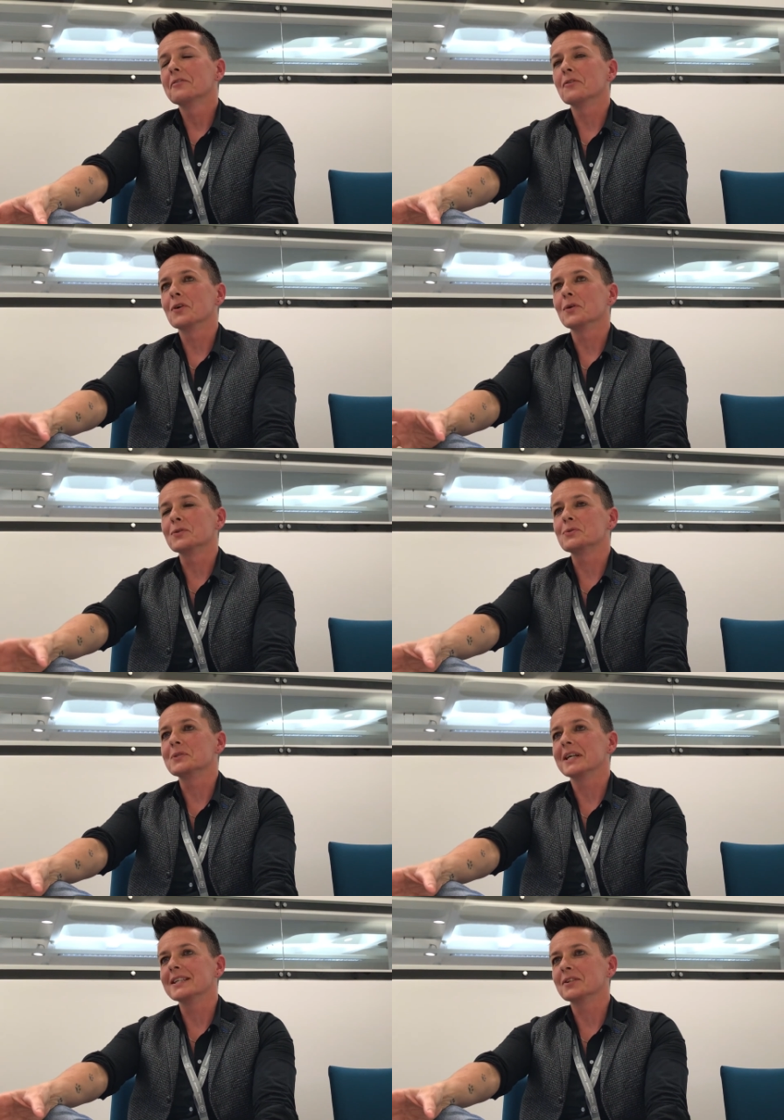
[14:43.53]
for a
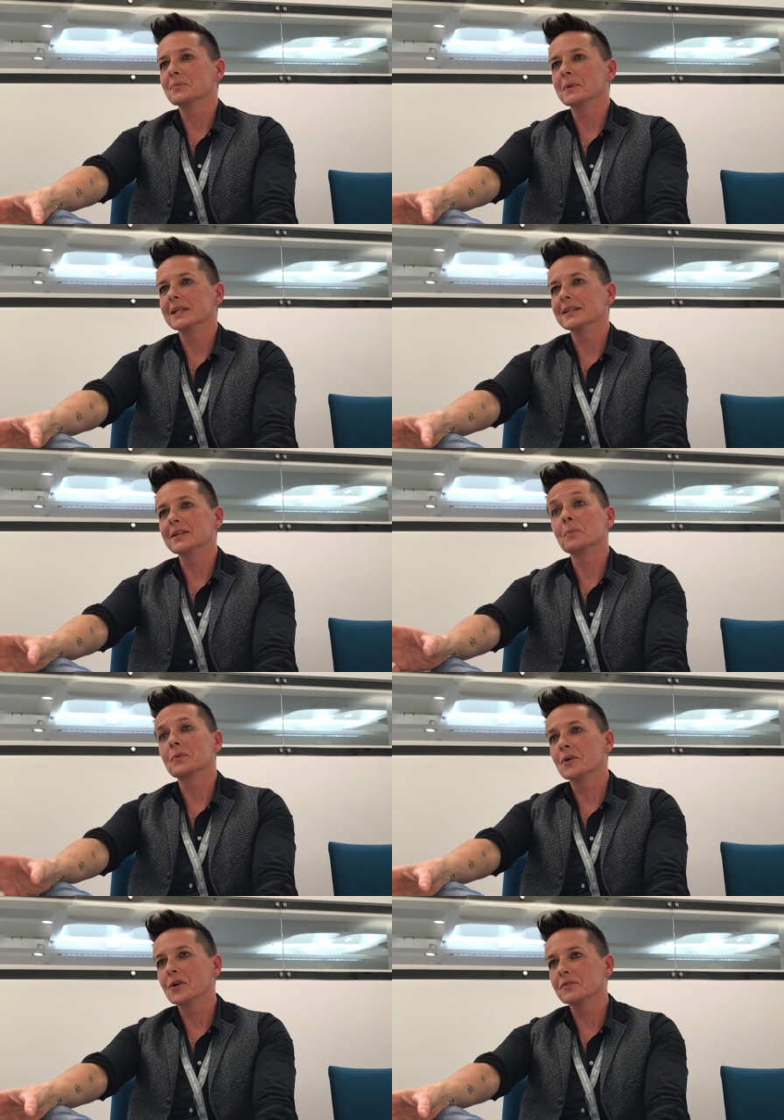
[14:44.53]
consultation meeting at the
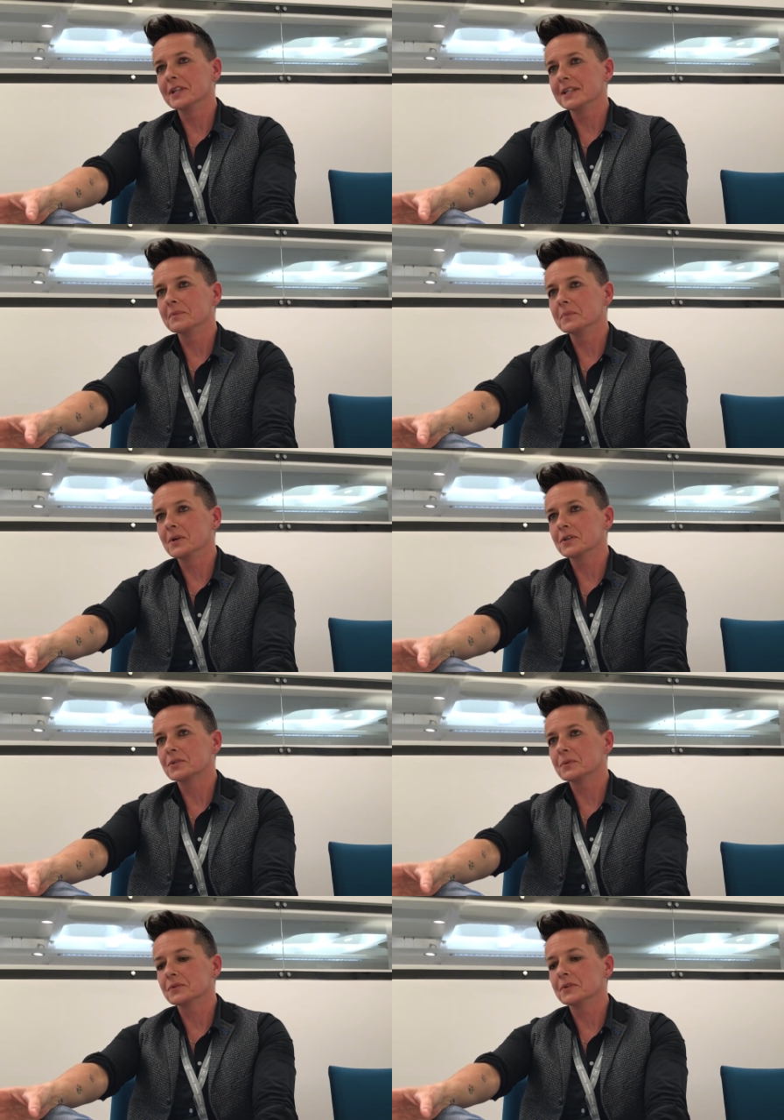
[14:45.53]
Priory in
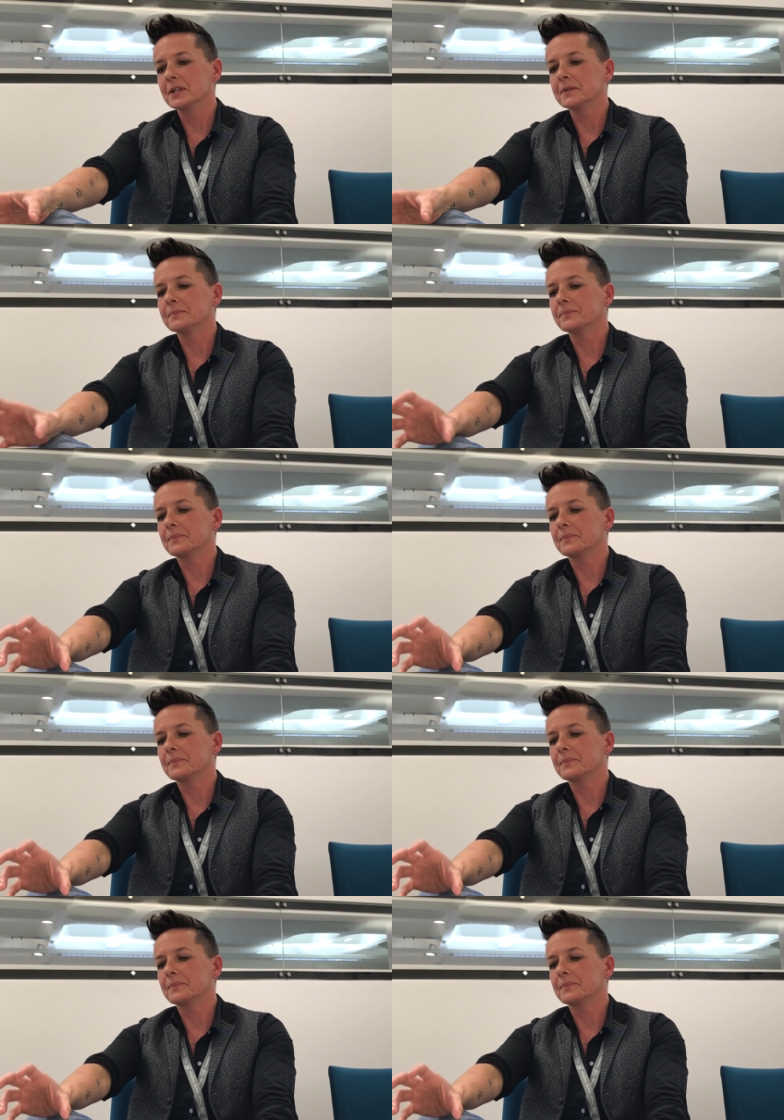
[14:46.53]
Marchwood, right?